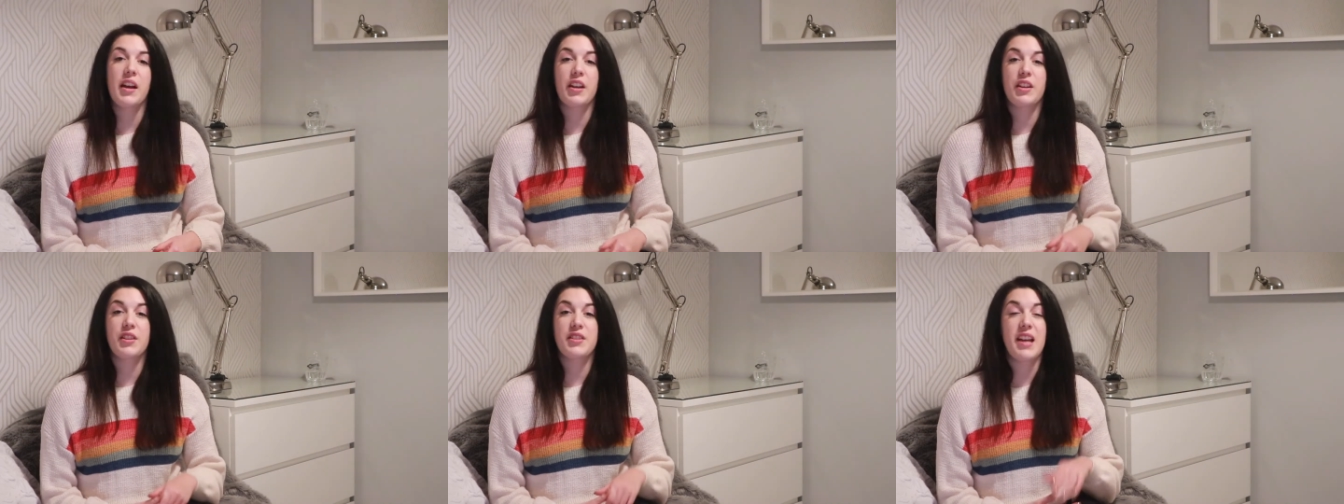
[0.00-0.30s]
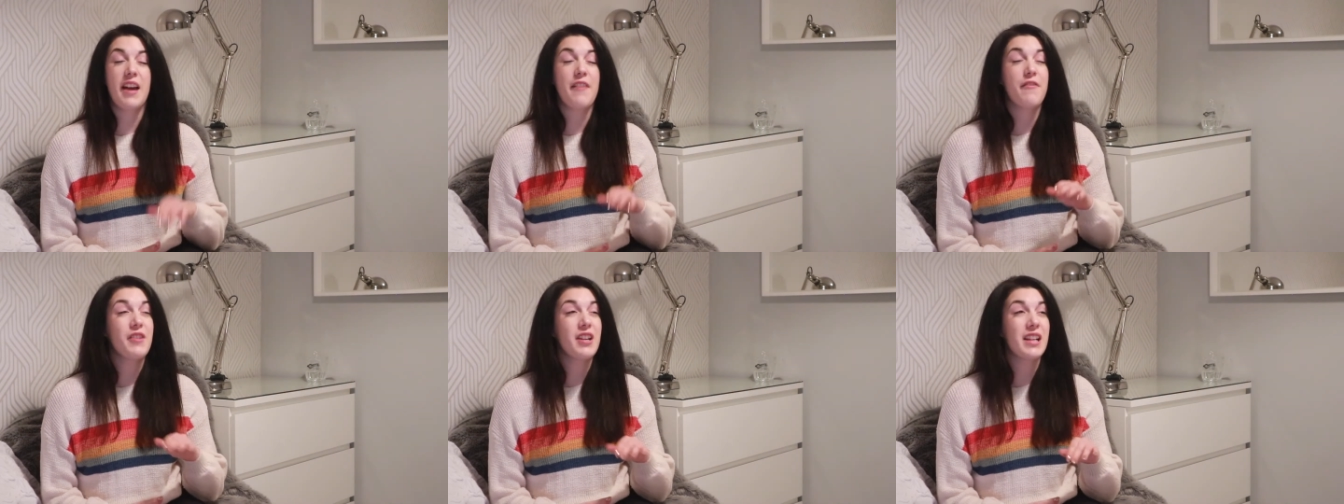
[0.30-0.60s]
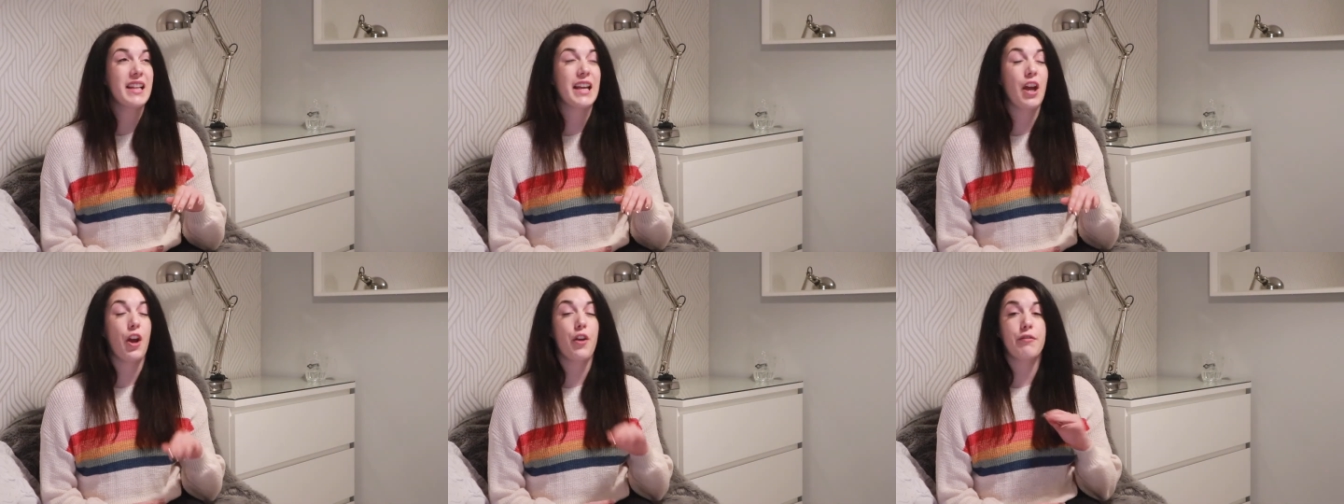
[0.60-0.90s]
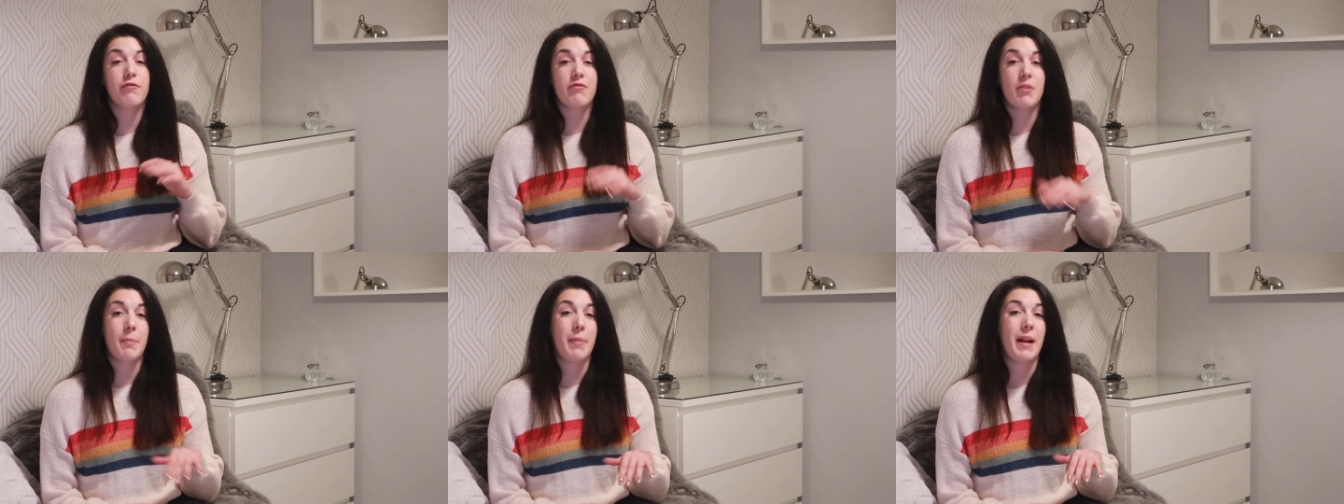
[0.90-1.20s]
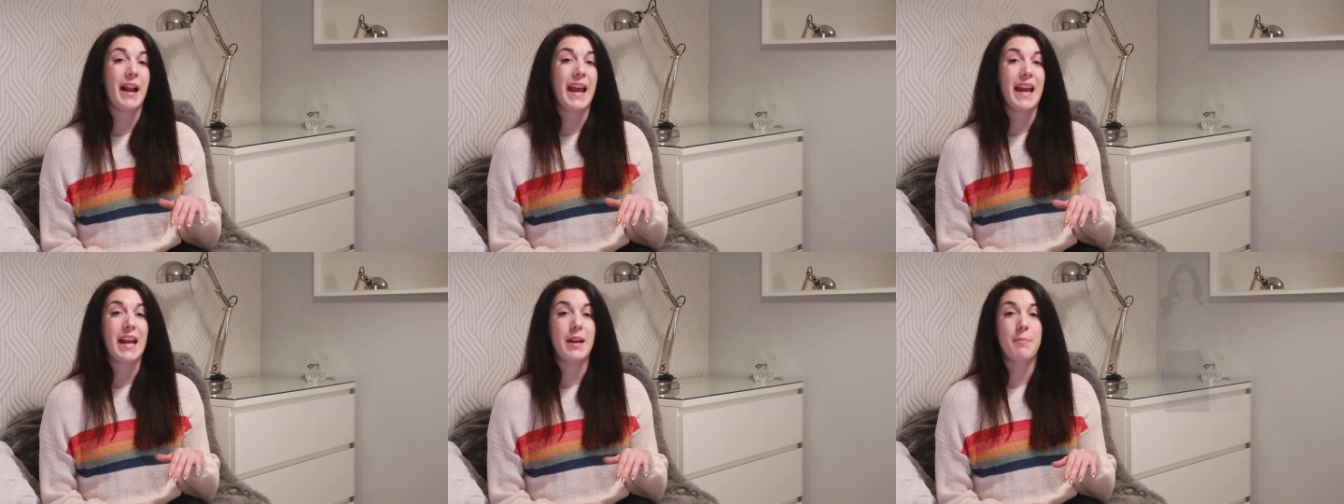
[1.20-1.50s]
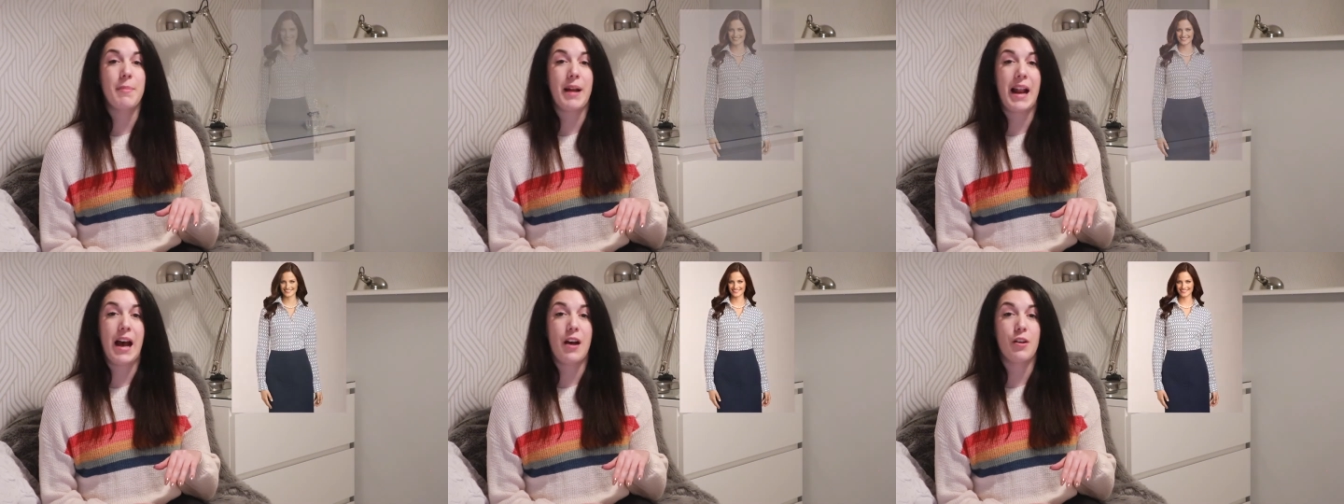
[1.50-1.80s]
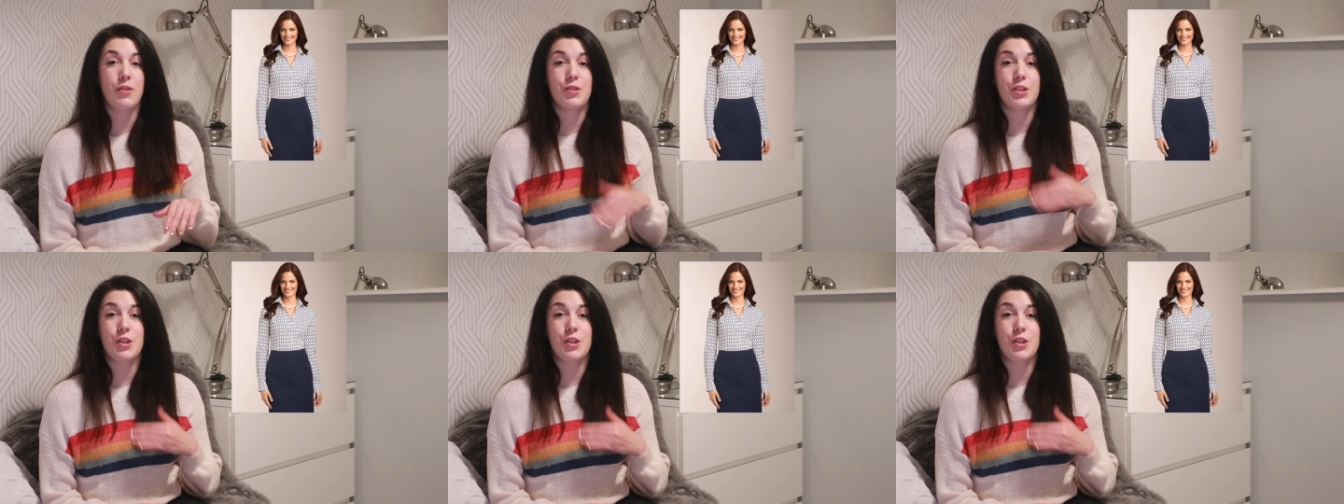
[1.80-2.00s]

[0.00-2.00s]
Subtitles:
Definitely go for a plain blouse.